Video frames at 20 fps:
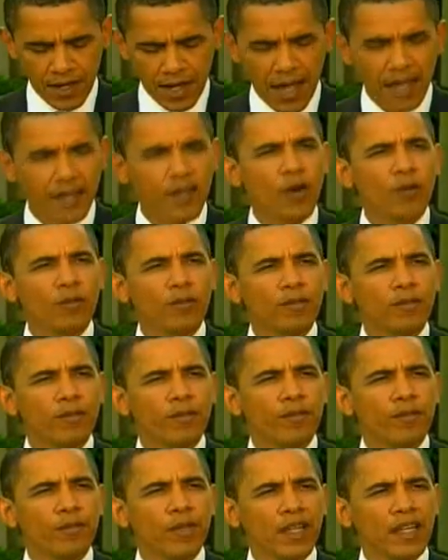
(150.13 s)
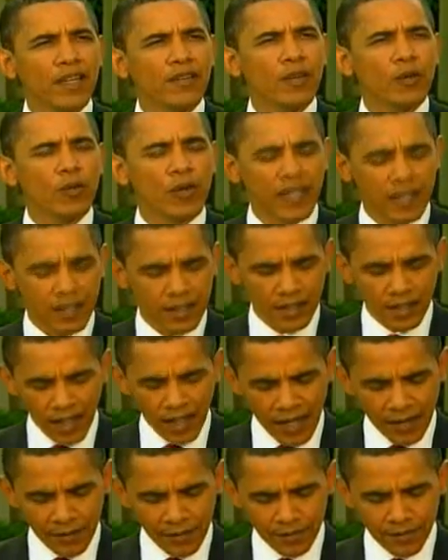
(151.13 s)
I don't believe that we can
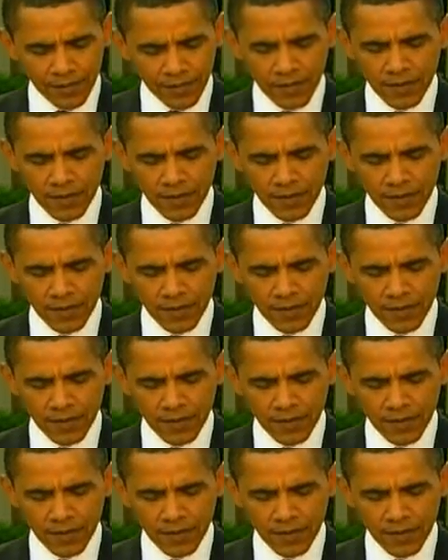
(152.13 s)
delay.